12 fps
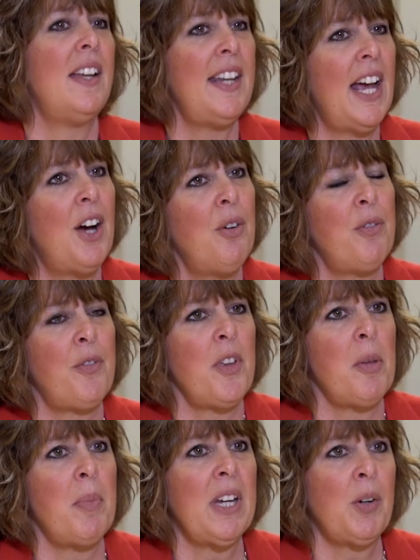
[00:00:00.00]
Now, for the
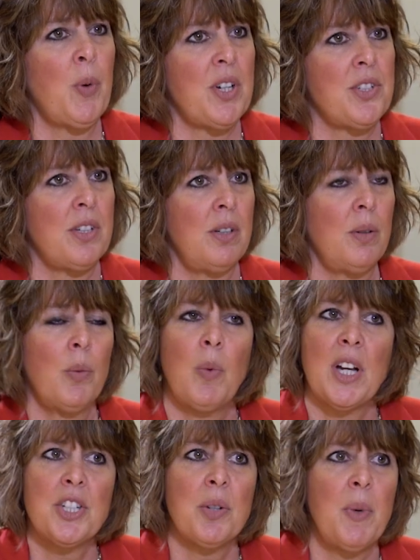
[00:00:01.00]
big question,
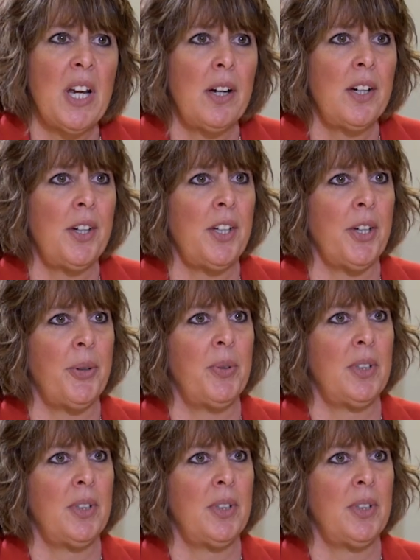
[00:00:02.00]
why should we hire you?